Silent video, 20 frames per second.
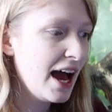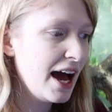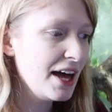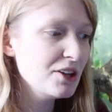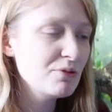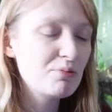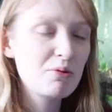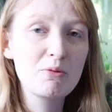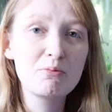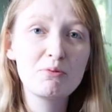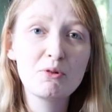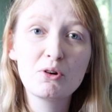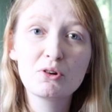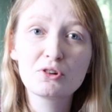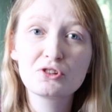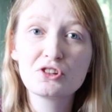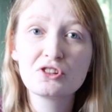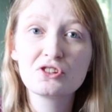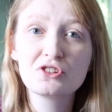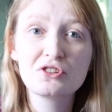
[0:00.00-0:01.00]
And the
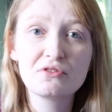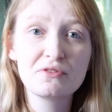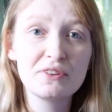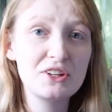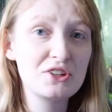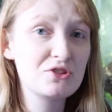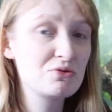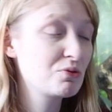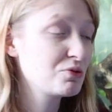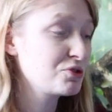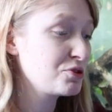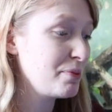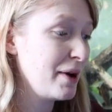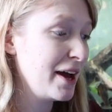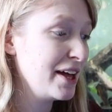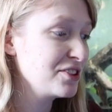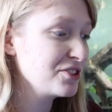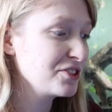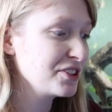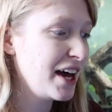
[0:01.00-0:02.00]
proportions of each will
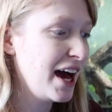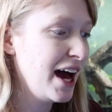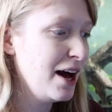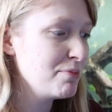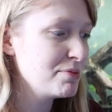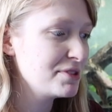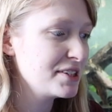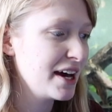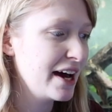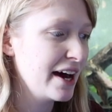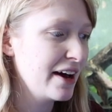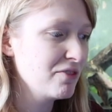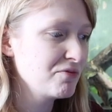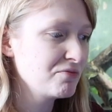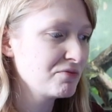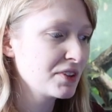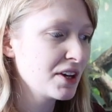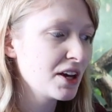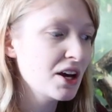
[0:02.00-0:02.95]
depend on the habitat.